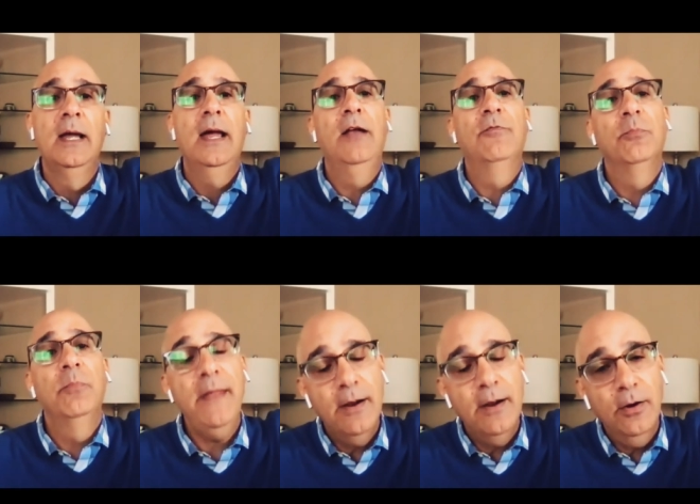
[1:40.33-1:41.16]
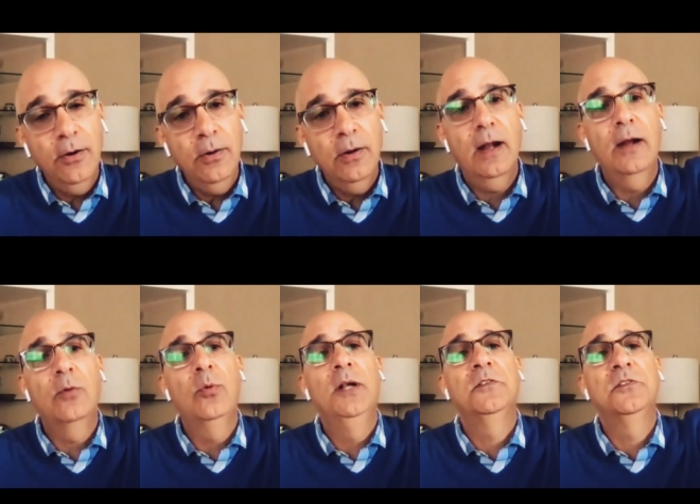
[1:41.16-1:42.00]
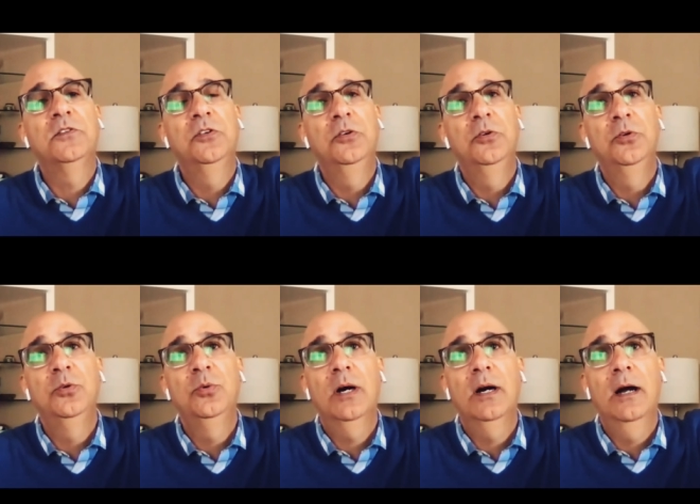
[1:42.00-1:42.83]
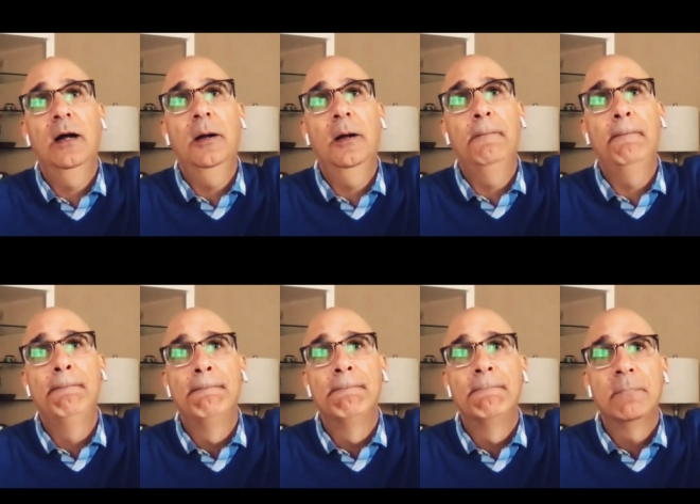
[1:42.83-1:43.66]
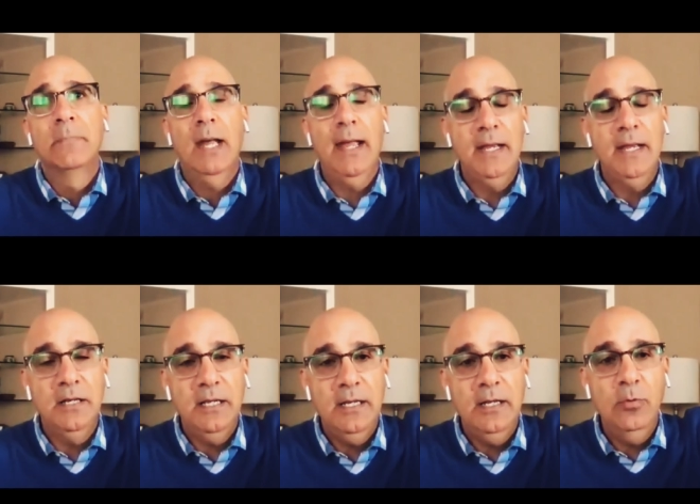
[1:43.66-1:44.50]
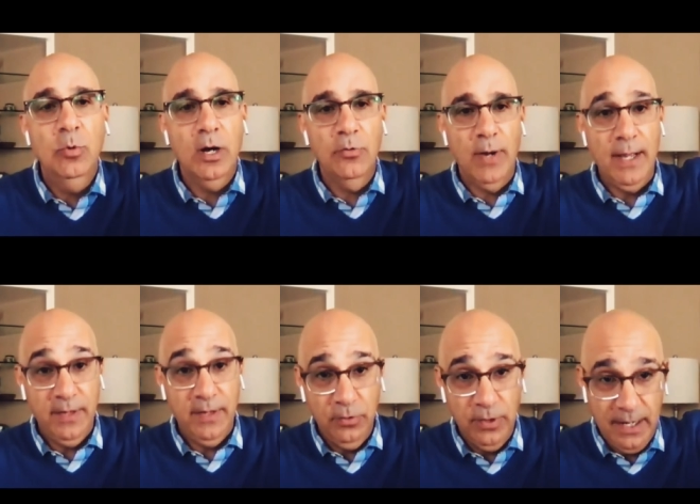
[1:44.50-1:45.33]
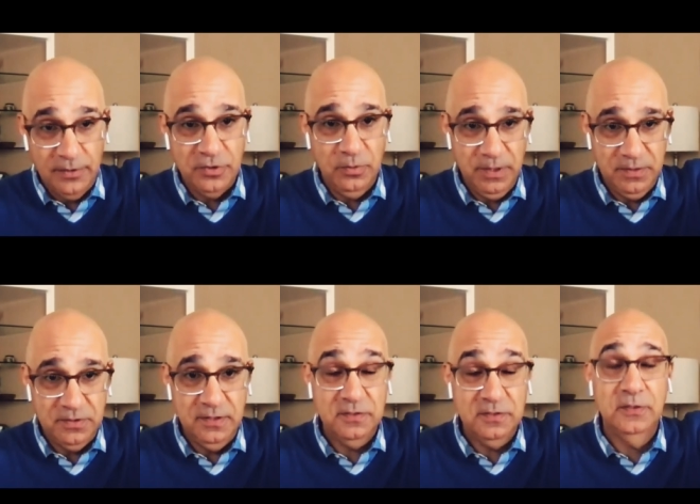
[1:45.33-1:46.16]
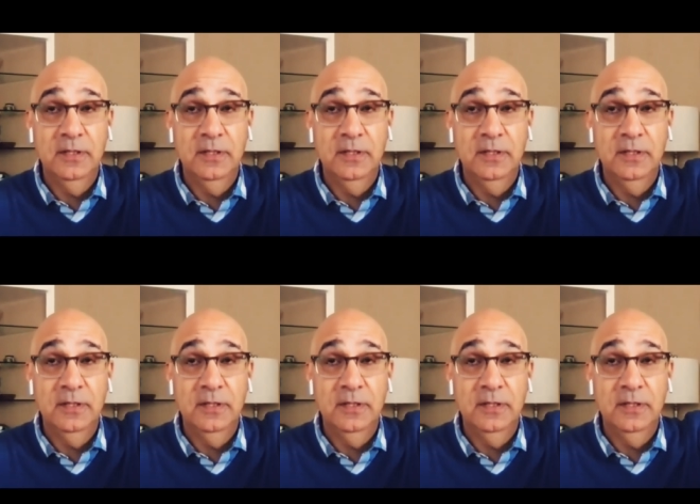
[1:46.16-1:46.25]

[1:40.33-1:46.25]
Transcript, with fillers: And from there, I went to A&E, where I ran the international business.